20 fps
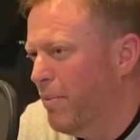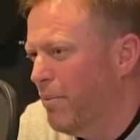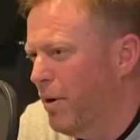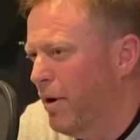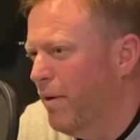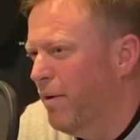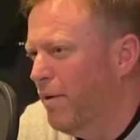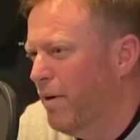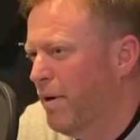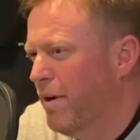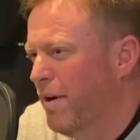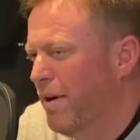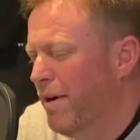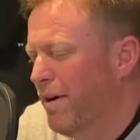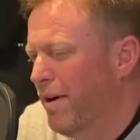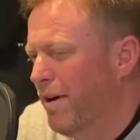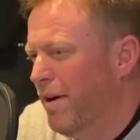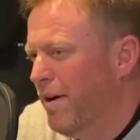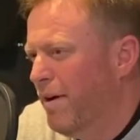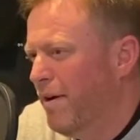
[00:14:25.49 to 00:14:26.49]
but
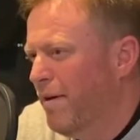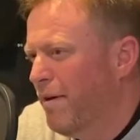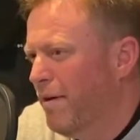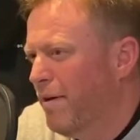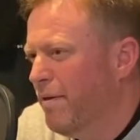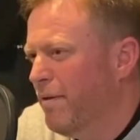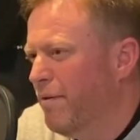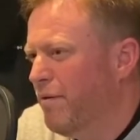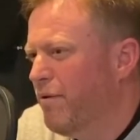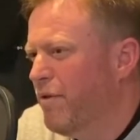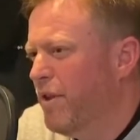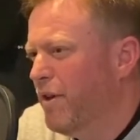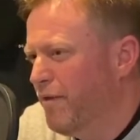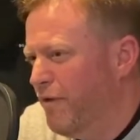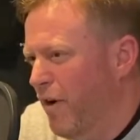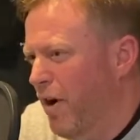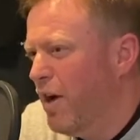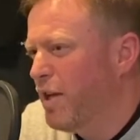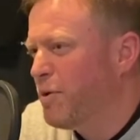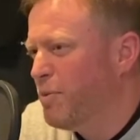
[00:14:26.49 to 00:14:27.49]
the
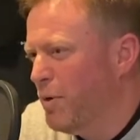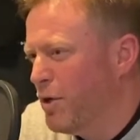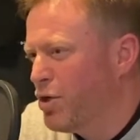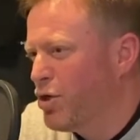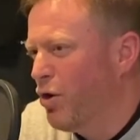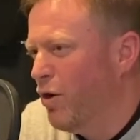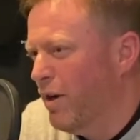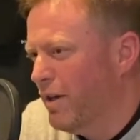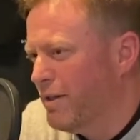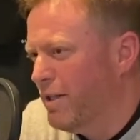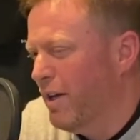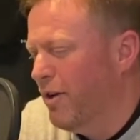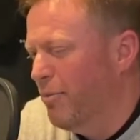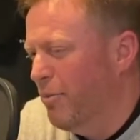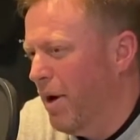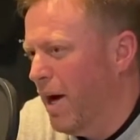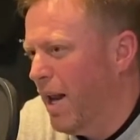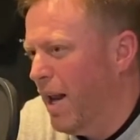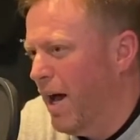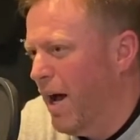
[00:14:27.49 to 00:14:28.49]
vast majority of my life.